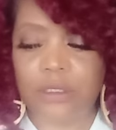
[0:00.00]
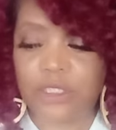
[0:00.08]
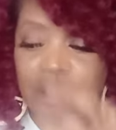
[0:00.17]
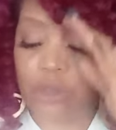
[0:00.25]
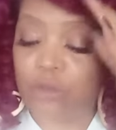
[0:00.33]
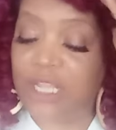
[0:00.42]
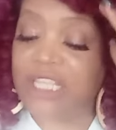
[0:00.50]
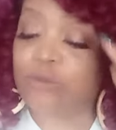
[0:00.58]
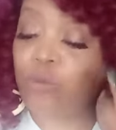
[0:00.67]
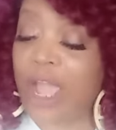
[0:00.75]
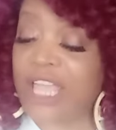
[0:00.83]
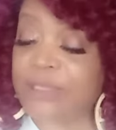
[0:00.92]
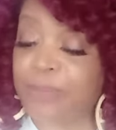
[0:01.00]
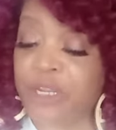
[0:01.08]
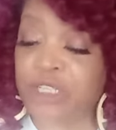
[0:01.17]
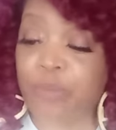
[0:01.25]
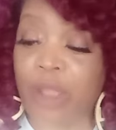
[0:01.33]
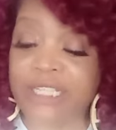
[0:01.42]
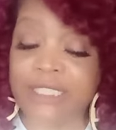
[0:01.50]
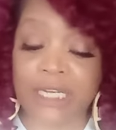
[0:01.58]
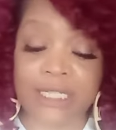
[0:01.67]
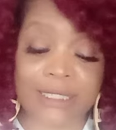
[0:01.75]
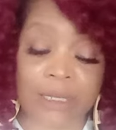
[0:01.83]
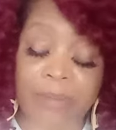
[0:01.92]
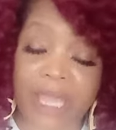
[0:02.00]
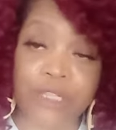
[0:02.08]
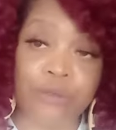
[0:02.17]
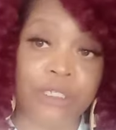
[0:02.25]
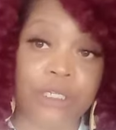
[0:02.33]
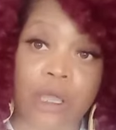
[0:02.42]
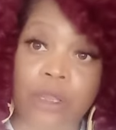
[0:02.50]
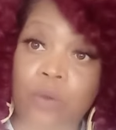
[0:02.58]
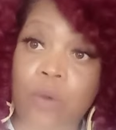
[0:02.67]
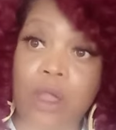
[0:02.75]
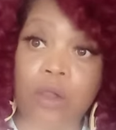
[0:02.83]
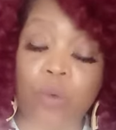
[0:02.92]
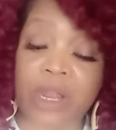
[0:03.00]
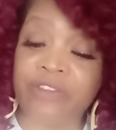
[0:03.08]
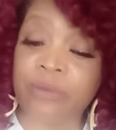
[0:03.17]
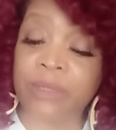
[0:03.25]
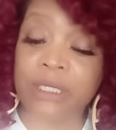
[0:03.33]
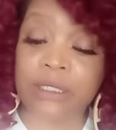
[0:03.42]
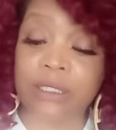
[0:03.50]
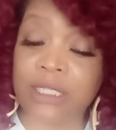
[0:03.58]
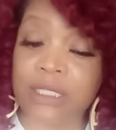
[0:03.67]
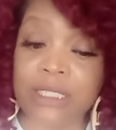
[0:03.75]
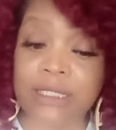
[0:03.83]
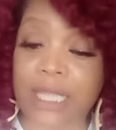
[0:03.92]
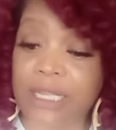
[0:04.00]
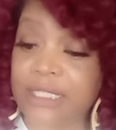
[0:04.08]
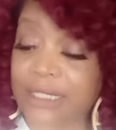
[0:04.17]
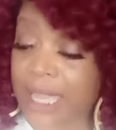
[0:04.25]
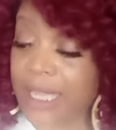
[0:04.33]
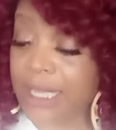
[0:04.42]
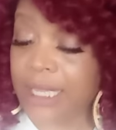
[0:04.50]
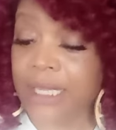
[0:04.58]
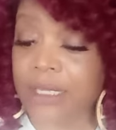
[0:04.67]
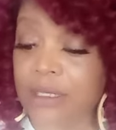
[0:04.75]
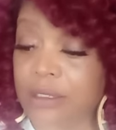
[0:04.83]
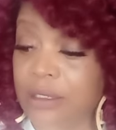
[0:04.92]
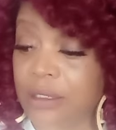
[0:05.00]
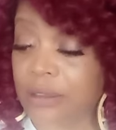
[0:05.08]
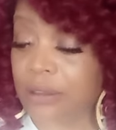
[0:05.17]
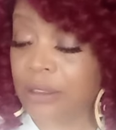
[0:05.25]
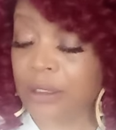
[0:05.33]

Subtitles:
So that's why Spirit's probably telling somebody, you need to go on and walk away from this. This can't end good.